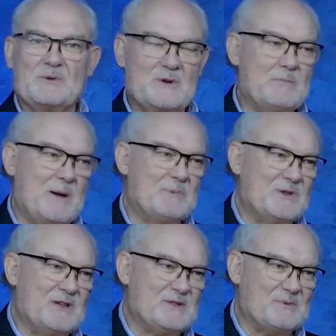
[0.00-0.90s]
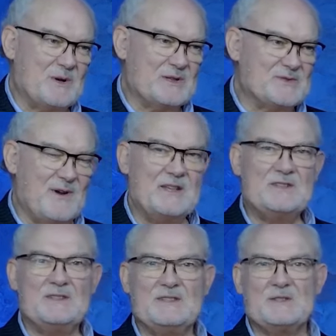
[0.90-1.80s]
Remember these words
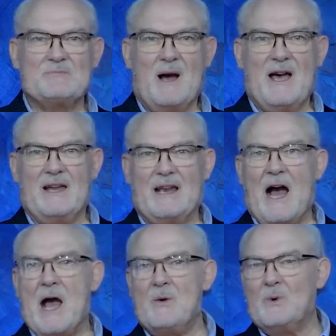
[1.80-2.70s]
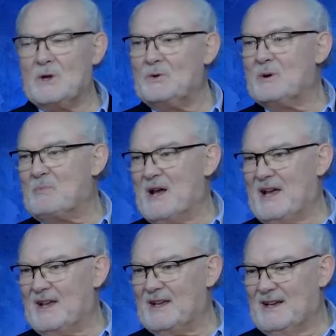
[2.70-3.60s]
Vengeance is mine, I will repay,